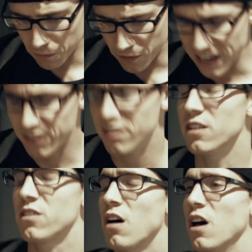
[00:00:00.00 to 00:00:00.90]

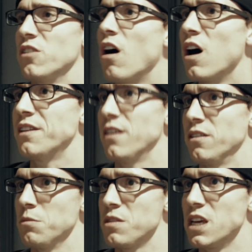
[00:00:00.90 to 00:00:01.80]
vaccines cause
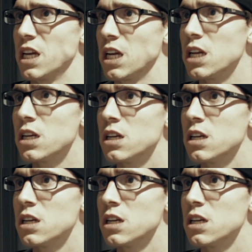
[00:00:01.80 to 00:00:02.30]
autism thing.